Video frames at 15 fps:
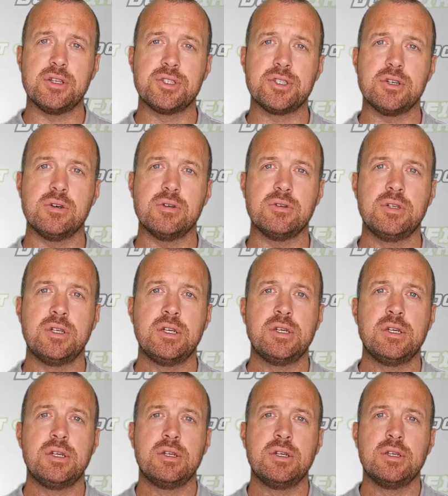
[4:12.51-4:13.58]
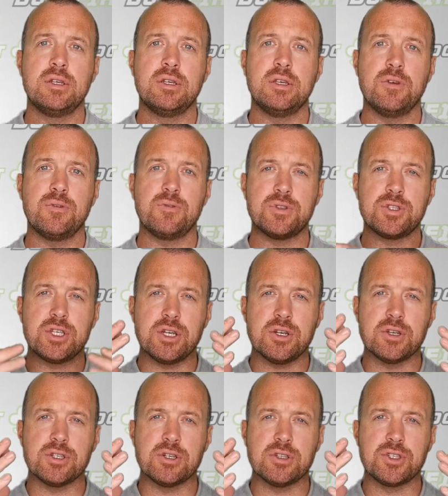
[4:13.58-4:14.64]
So if
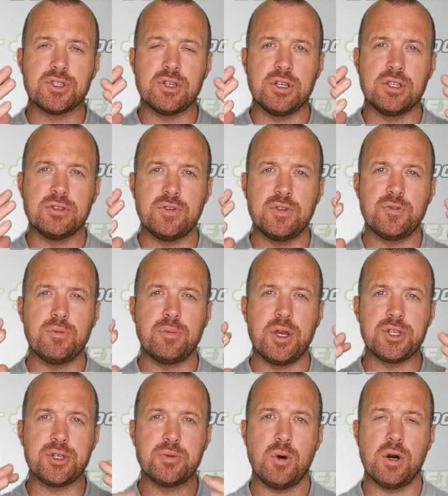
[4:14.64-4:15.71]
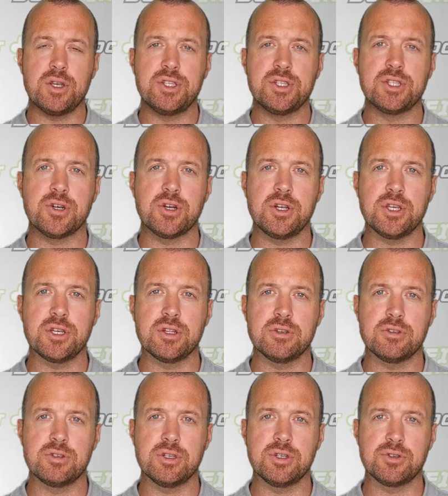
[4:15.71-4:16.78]
tears are the signs of inflammation, what internally
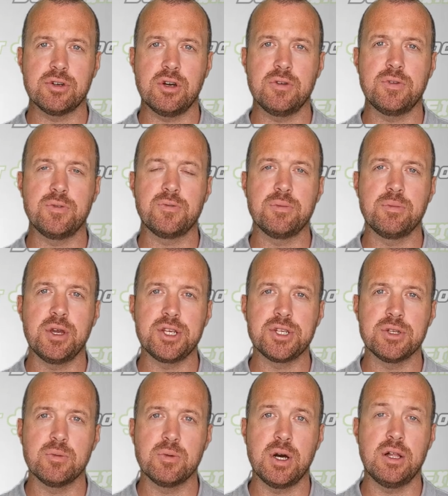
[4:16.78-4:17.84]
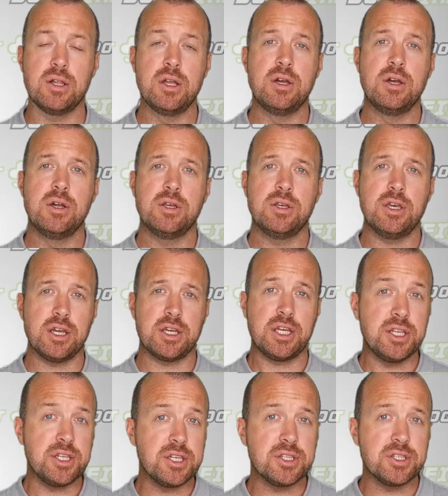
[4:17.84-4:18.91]
can, can drive inflammation? Well, yeah,
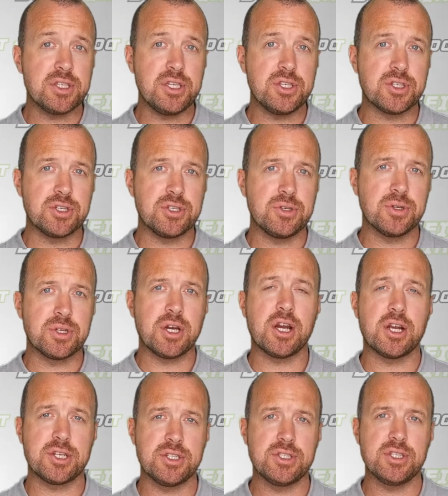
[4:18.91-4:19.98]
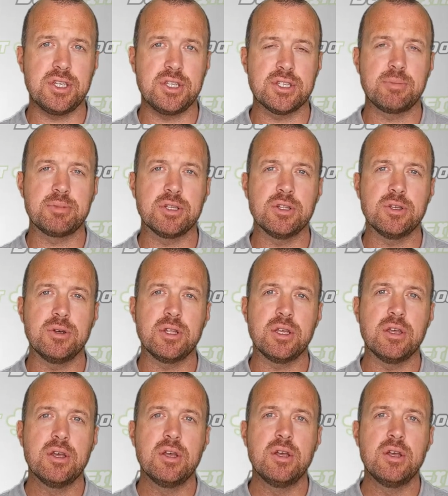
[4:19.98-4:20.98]
kidney disease can do it, heart disease, absolutely.